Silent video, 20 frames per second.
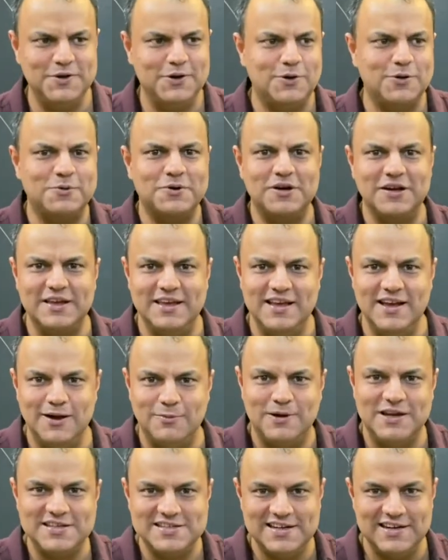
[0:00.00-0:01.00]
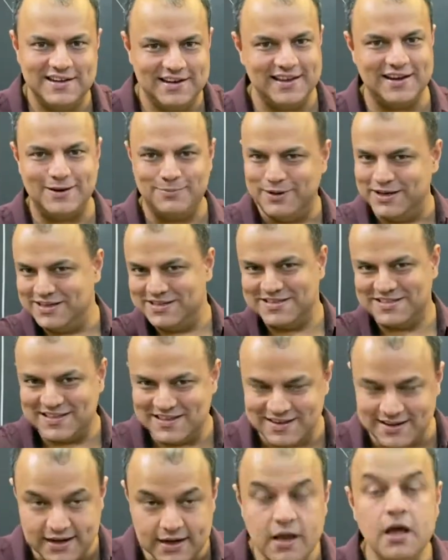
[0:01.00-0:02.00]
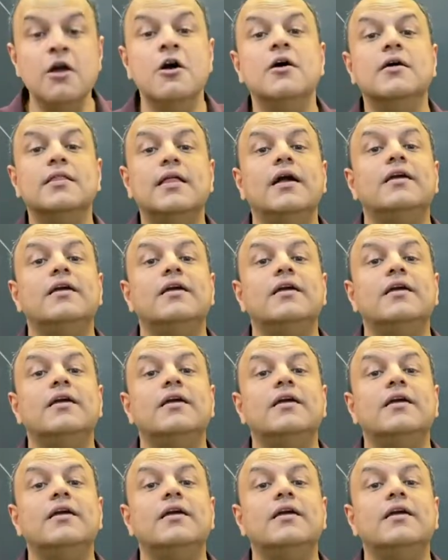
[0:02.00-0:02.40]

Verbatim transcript: We talk about gigabytes and terabytes, correct?